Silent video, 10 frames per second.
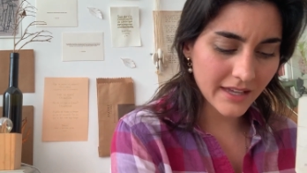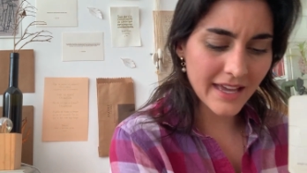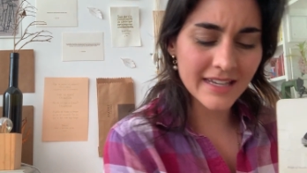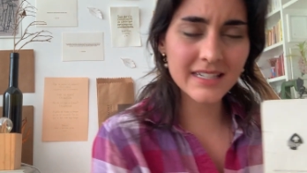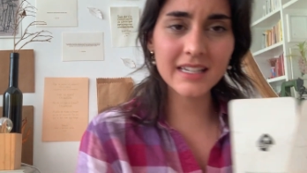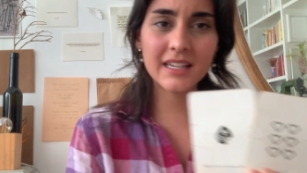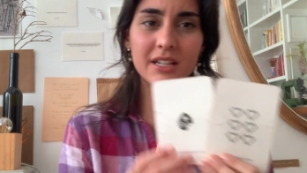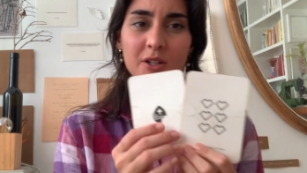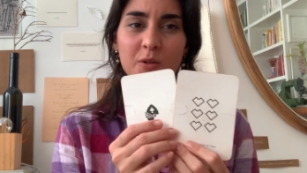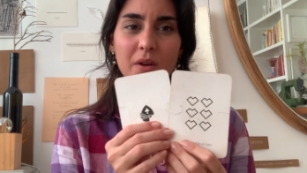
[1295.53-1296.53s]
ending
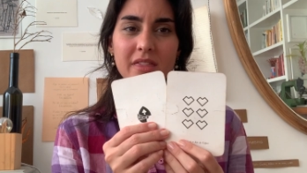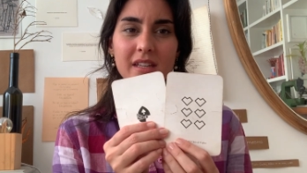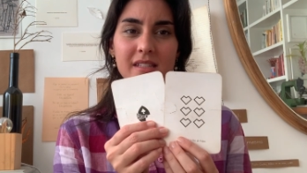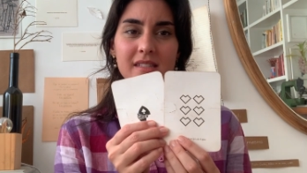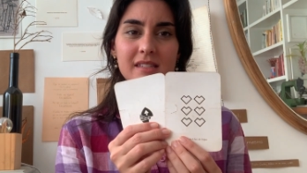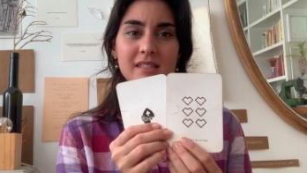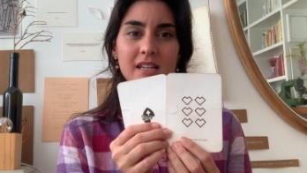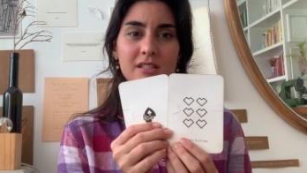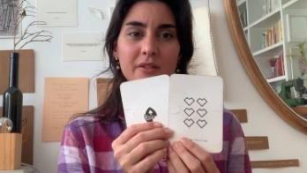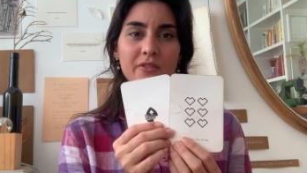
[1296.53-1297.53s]
here with this
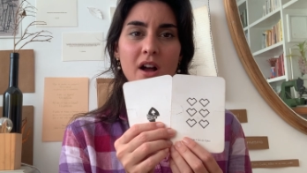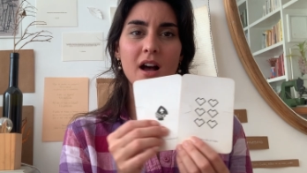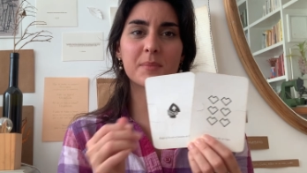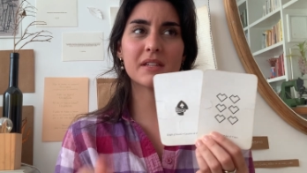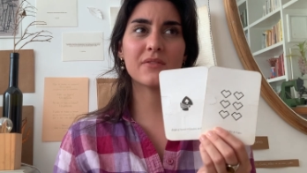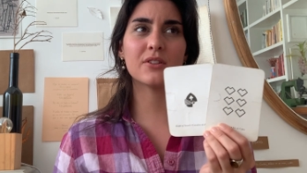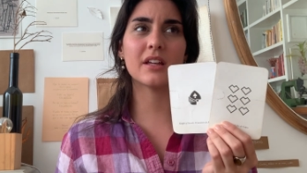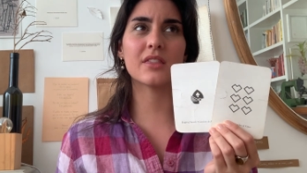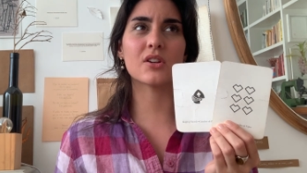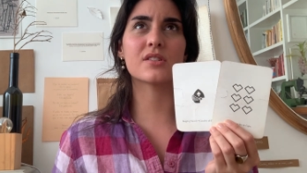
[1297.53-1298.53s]
Six of Cups, I feel
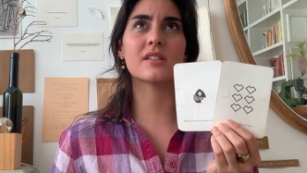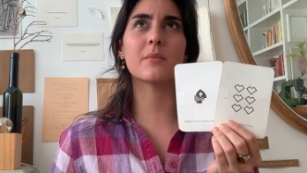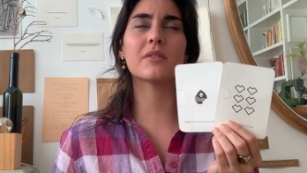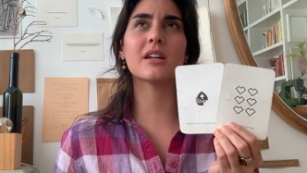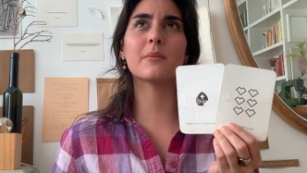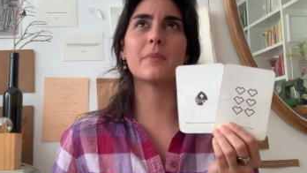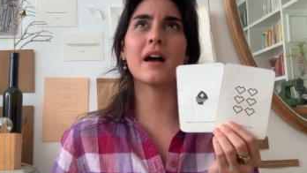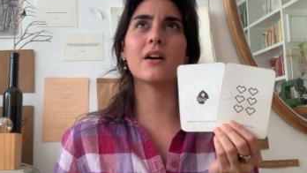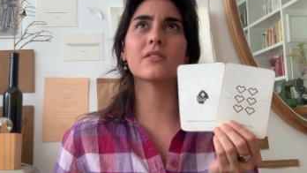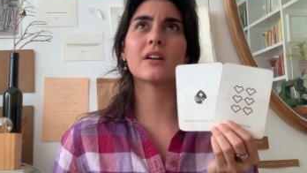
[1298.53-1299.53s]
like there's something
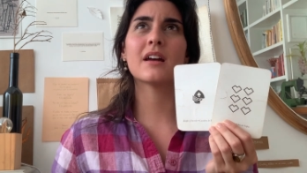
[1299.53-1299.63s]
about